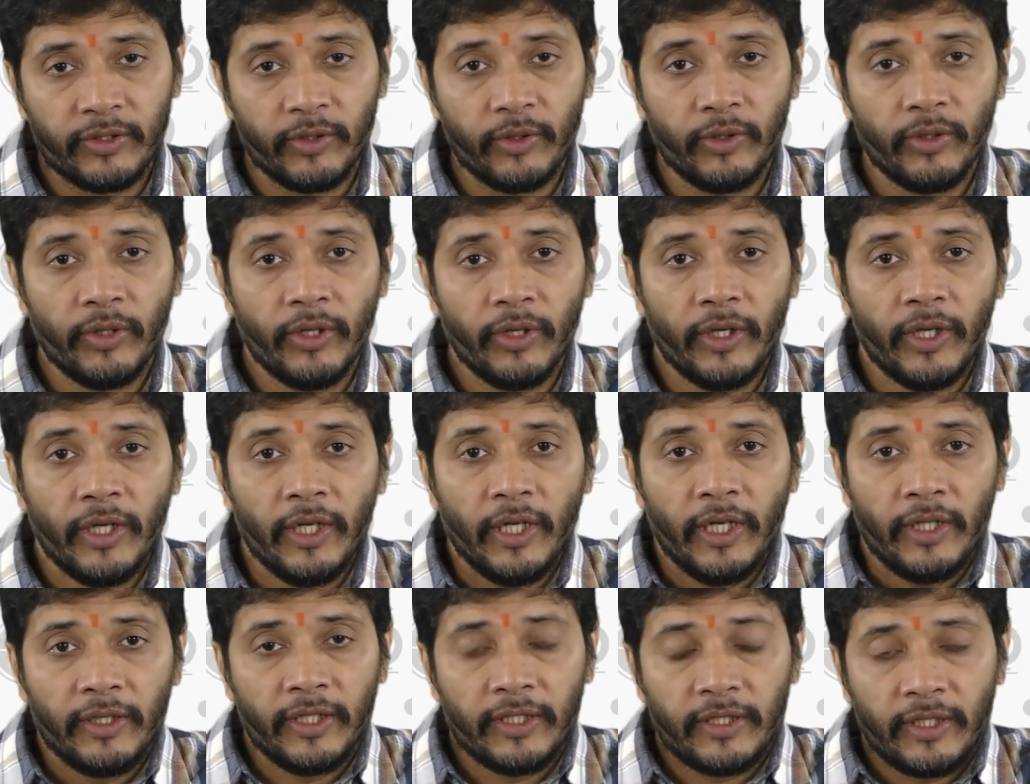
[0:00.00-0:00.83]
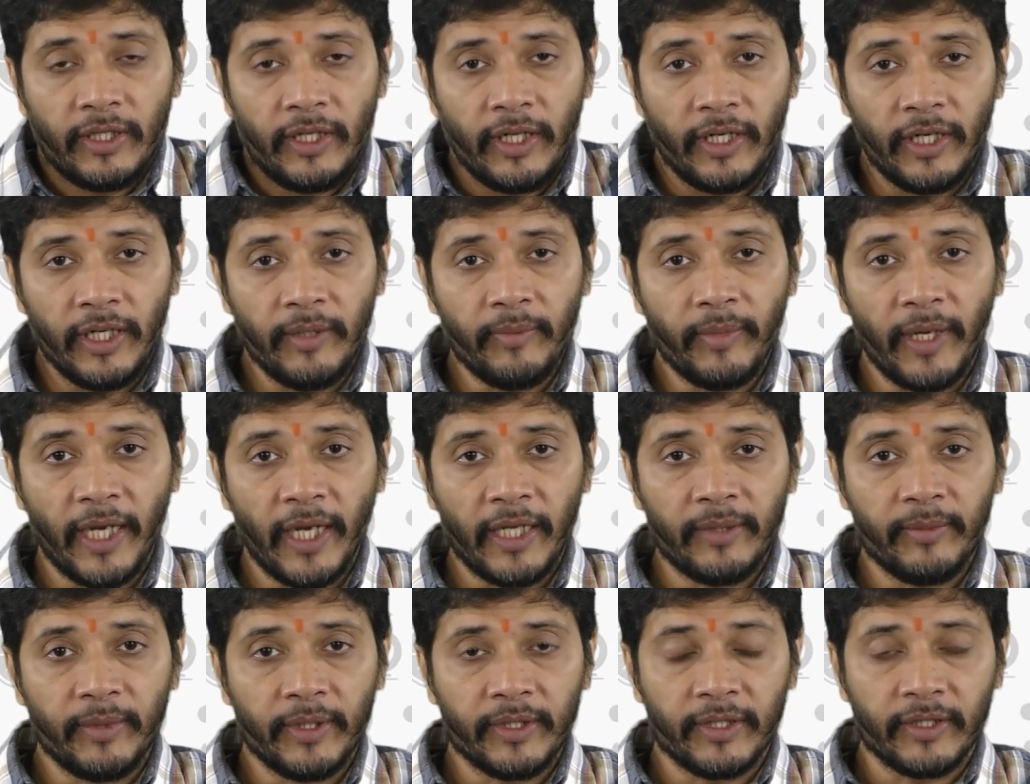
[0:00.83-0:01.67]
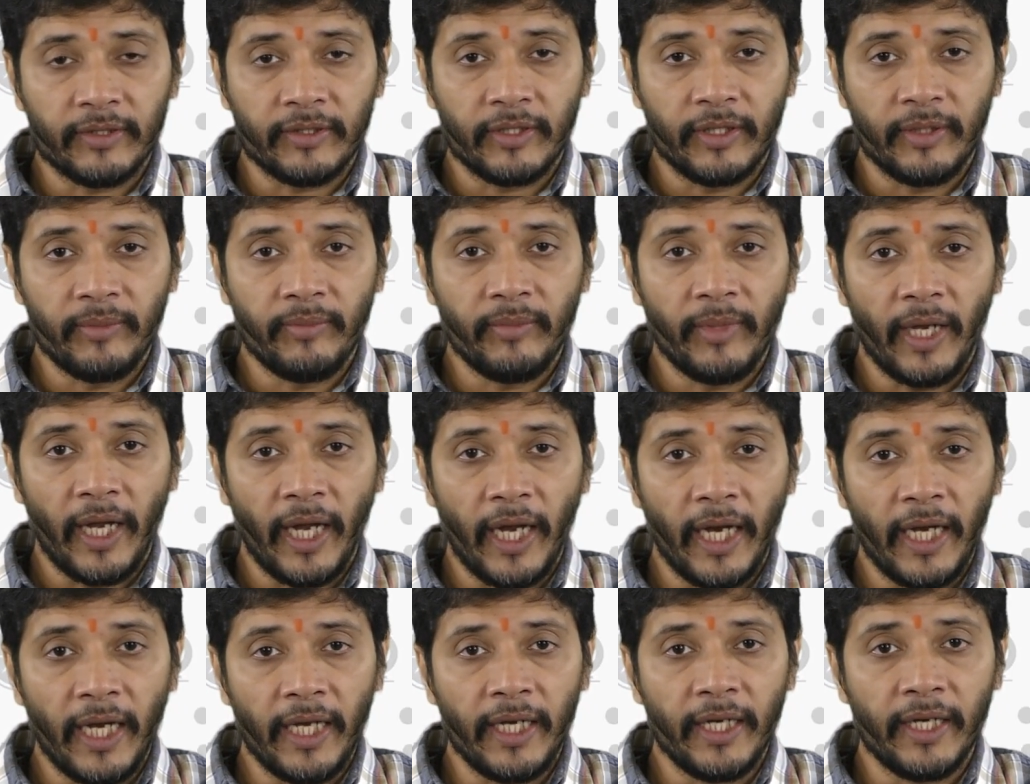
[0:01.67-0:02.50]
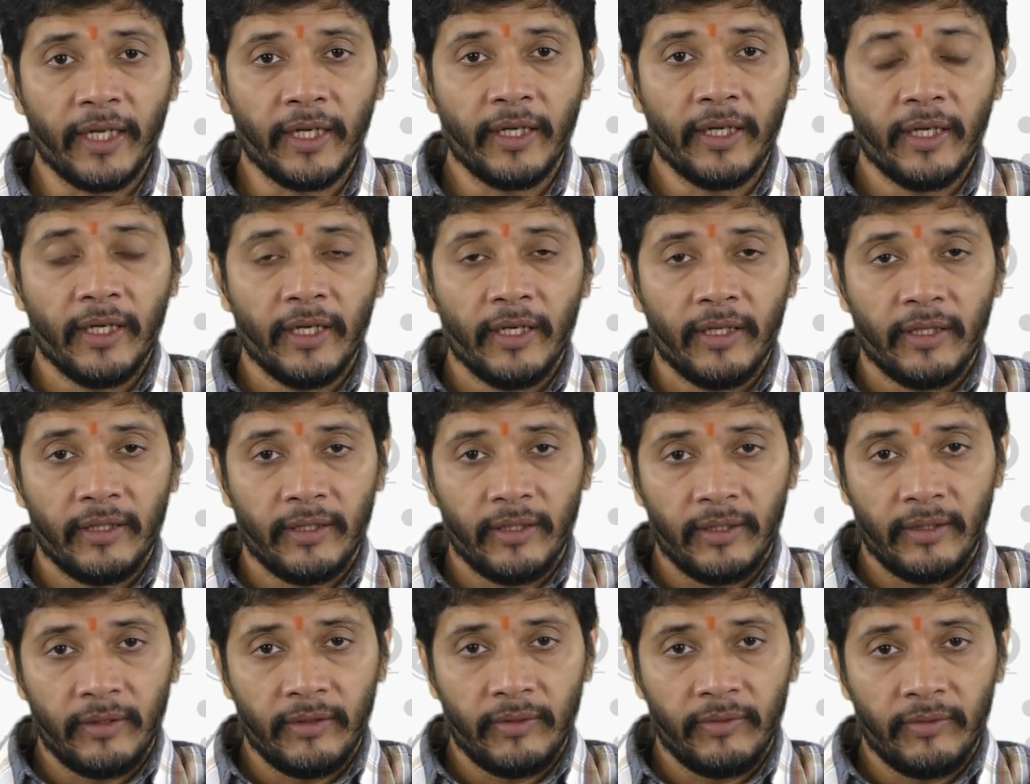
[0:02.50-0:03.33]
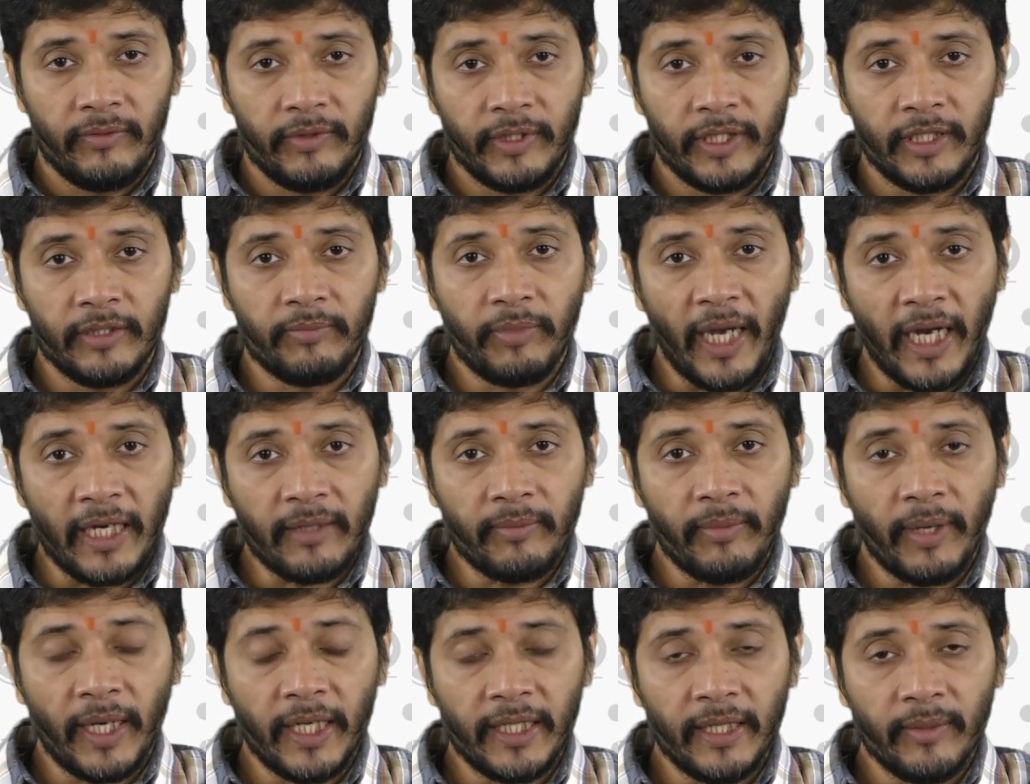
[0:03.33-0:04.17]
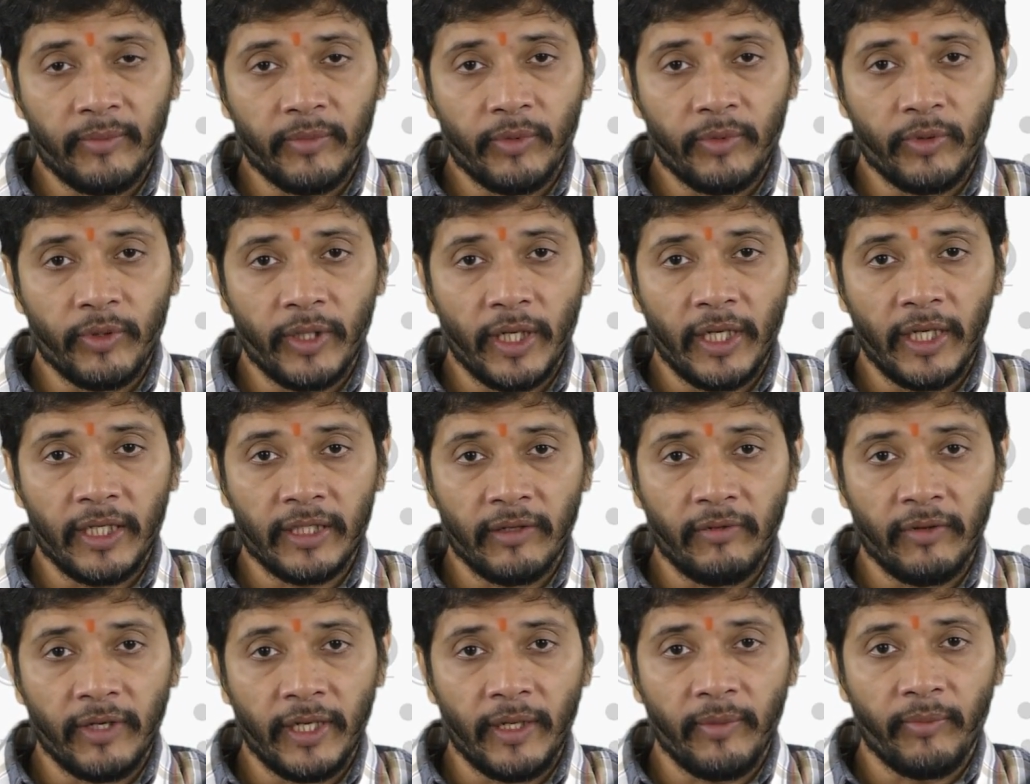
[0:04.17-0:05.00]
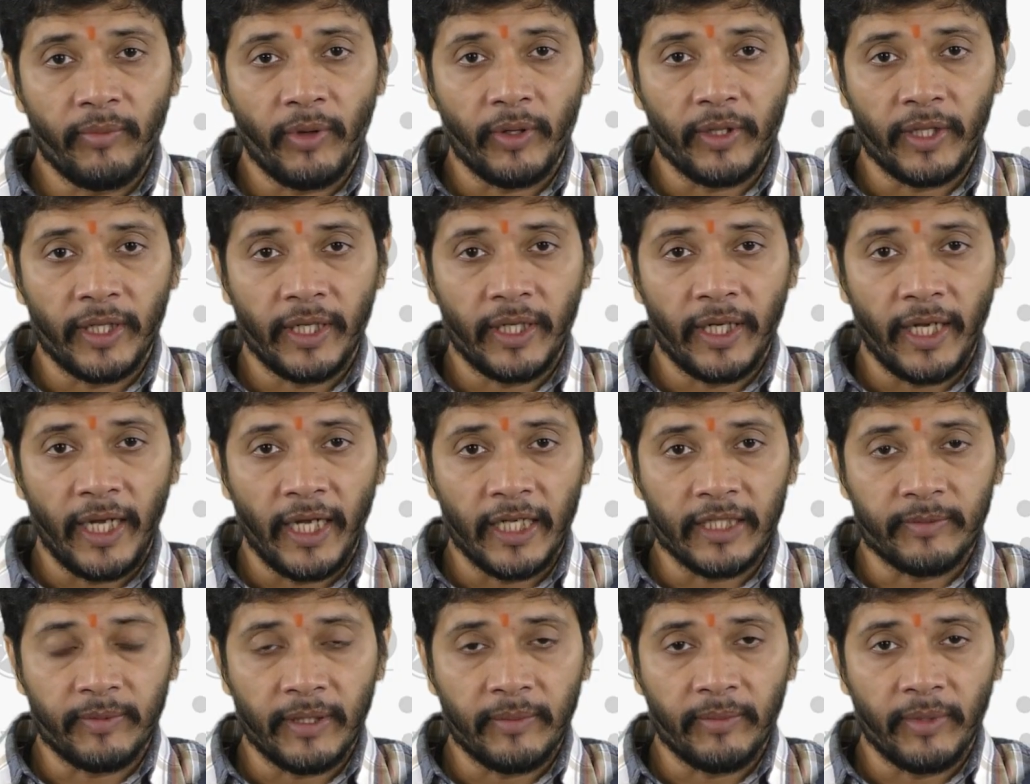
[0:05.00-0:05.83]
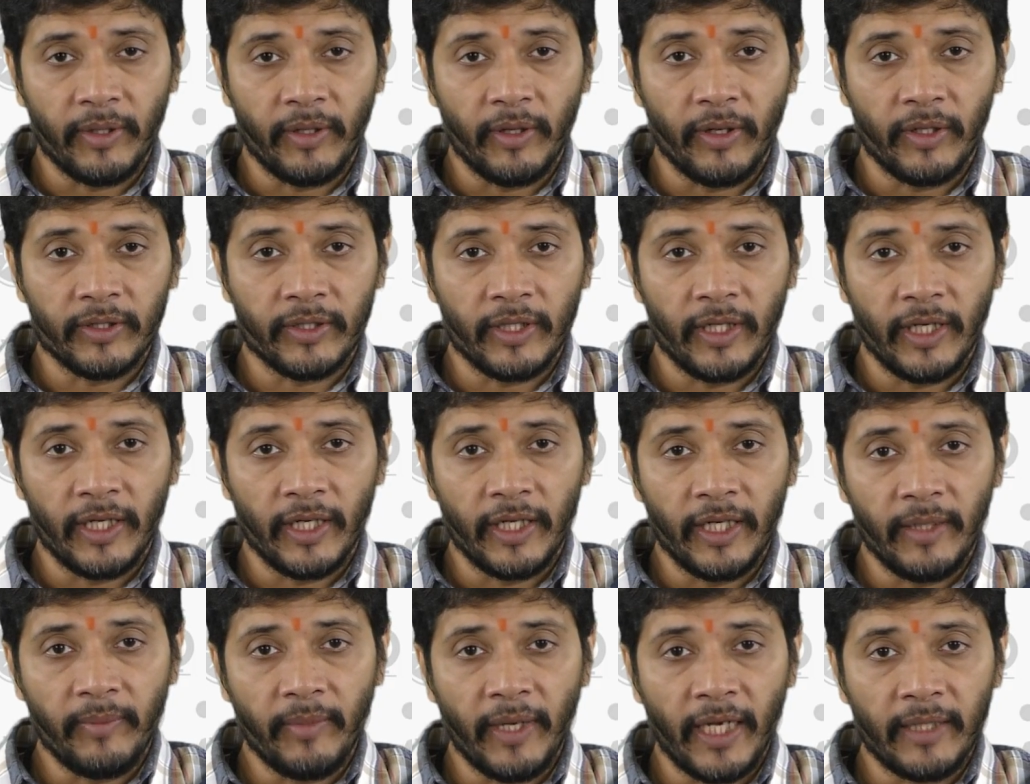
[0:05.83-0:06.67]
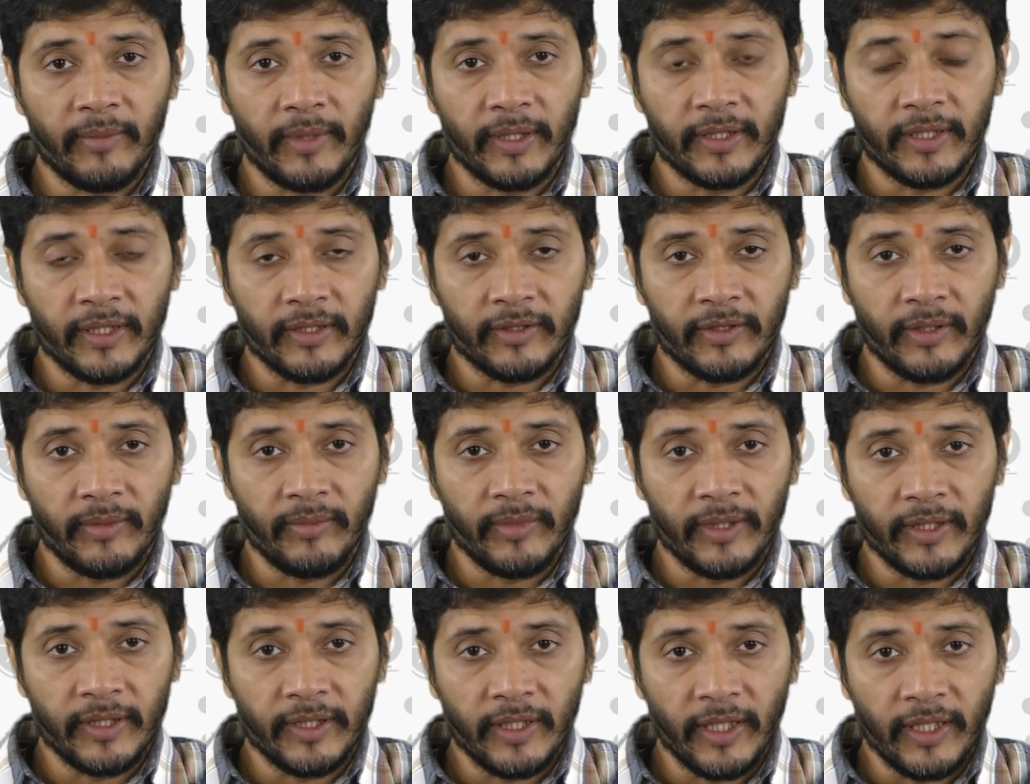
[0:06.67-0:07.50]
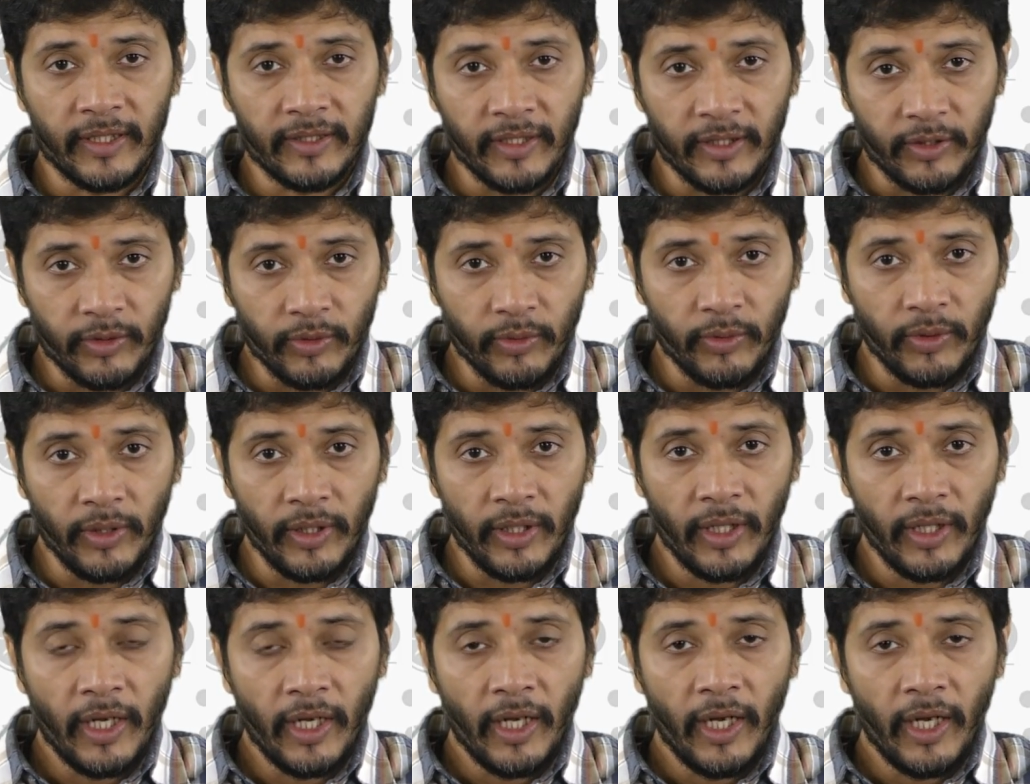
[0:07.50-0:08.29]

So this learning management system and which is backed by the Moodle is a very important aspect, because learning management system is a tool